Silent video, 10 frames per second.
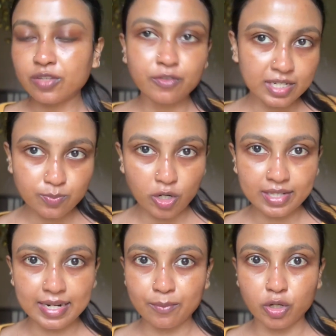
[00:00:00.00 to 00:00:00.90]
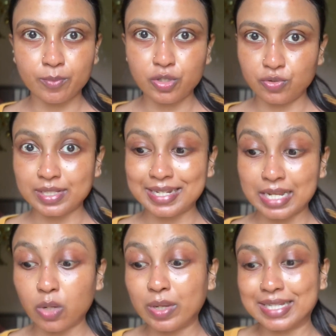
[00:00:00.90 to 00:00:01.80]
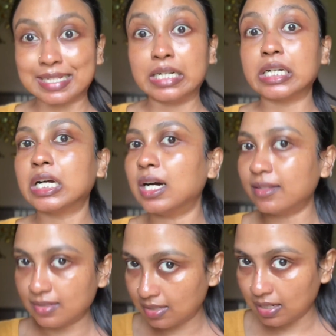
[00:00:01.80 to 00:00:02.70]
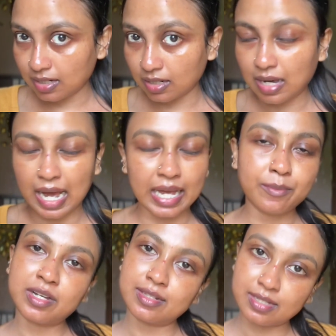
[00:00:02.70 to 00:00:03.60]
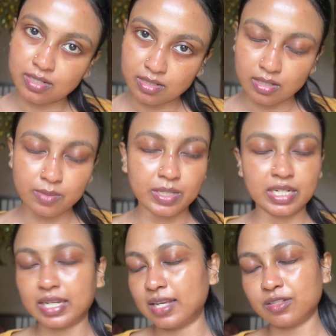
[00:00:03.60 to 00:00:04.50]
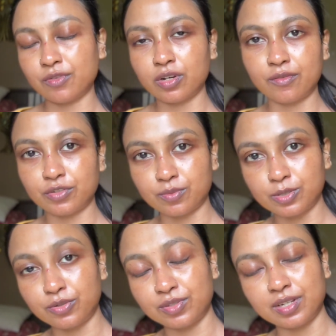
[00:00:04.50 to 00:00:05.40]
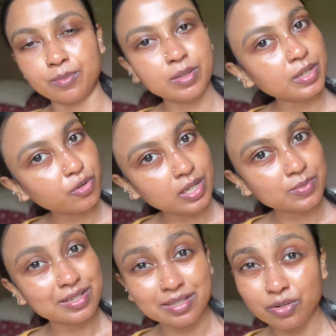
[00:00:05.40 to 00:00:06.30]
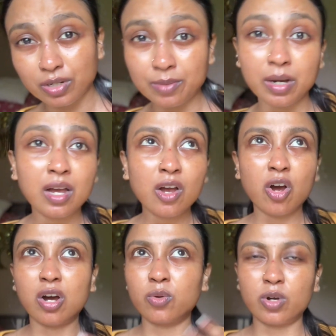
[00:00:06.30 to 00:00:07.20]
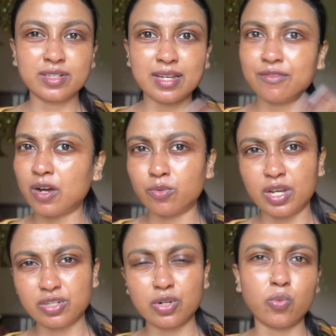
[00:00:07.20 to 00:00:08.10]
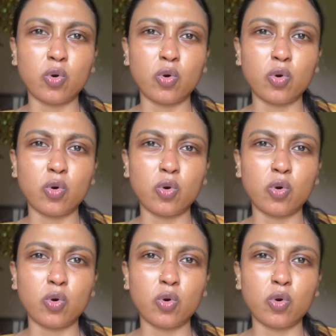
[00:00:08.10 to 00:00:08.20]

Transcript: The first product that I'm going to be using now is a concealer. I am a concealer girl, but in case if you're comfortable using a BB cream, CC cream, or what is that foundation,